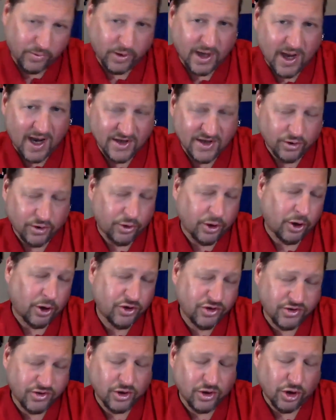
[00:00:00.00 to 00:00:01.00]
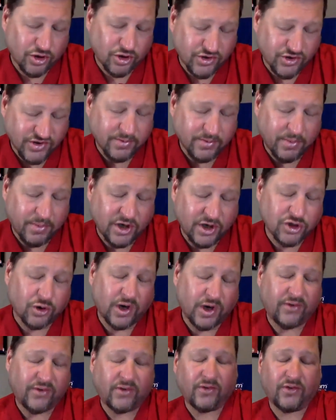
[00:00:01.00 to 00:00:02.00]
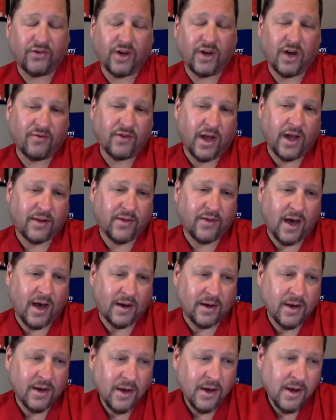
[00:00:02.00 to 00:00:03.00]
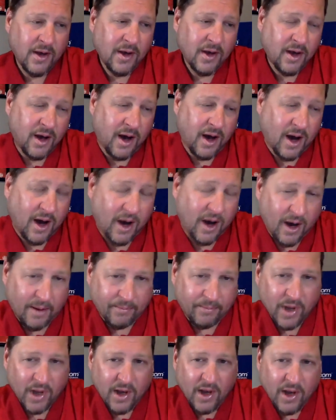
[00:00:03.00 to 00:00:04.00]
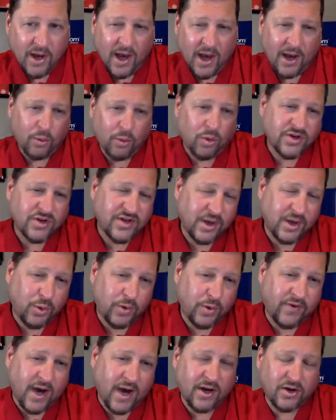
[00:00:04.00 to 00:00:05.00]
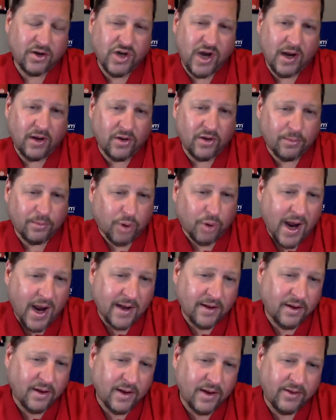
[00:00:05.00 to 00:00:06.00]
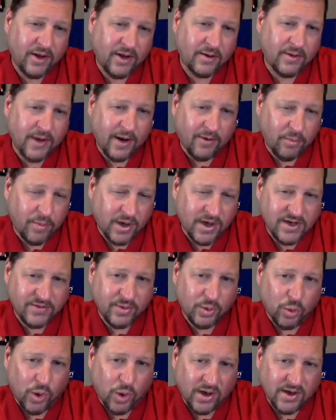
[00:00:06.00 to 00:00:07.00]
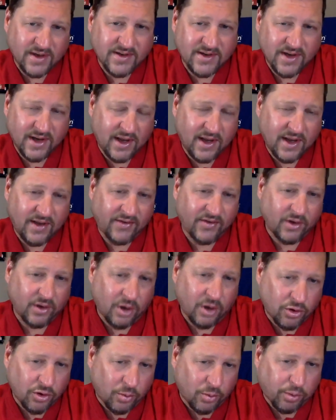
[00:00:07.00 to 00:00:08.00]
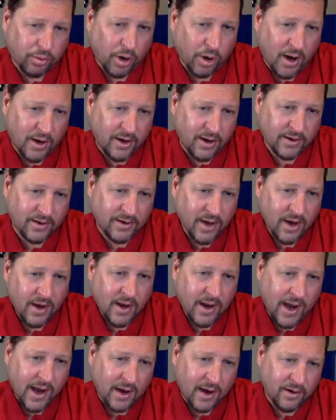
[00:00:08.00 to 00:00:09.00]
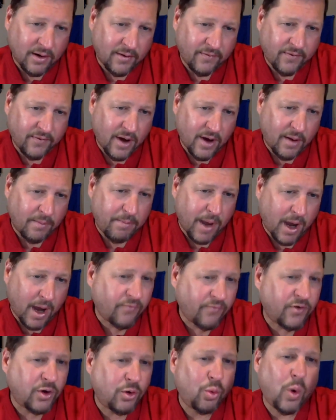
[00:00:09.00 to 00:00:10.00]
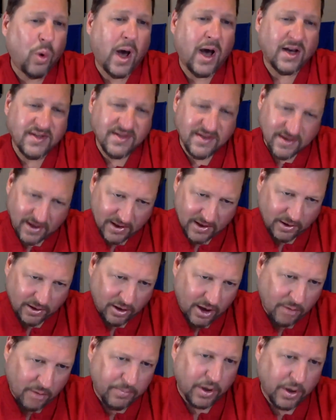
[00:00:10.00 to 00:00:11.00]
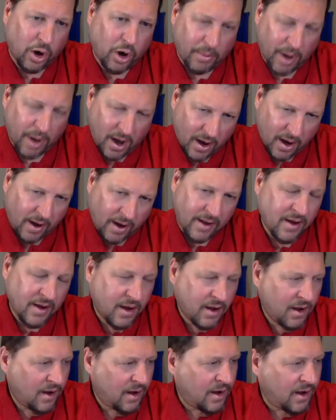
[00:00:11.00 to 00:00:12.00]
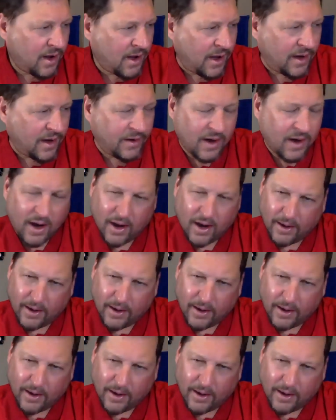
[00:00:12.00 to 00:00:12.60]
guys are nursing some injuries and stuff like that. And we'll see. We've got Jalen Bradley that everybody's been wanting to see. He's a local product out of Bellevue West up in Omaha. And